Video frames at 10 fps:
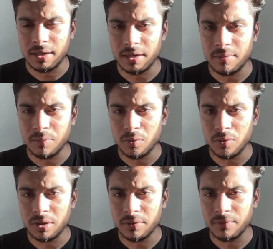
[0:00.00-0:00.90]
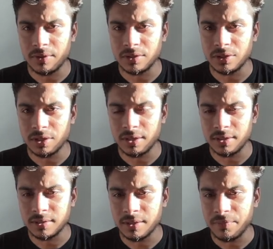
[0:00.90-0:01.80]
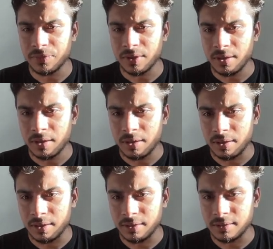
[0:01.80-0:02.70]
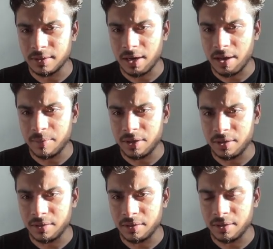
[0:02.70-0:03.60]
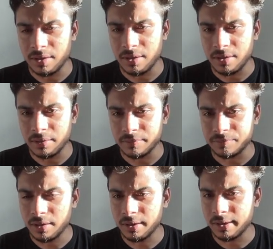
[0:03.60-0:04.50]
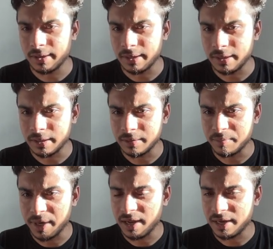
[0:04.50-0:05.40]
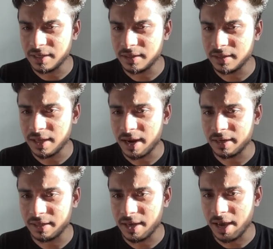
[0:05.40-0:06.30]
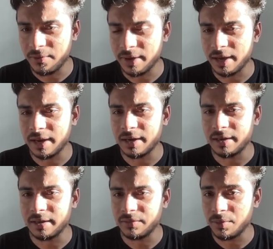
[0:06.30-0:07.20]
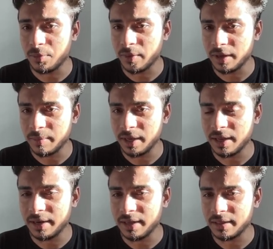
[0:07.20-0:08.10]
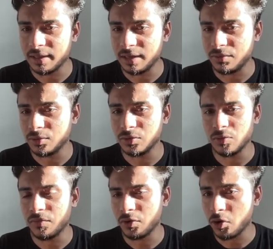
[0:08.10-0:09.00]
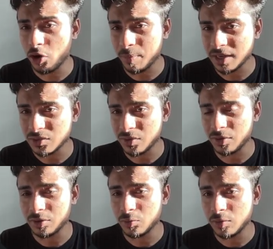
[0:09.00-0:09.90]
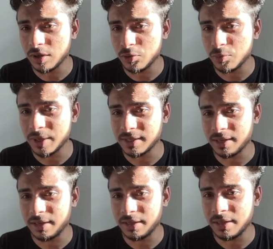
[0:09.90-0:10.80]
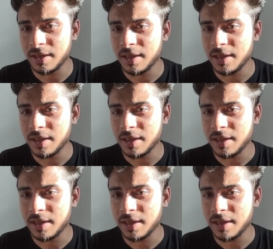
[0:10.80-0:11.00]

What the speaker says: input, which is he is grabbing the mail ID that he have, and if you provide the mail ID and then if you do a forgot password on the Google, you basically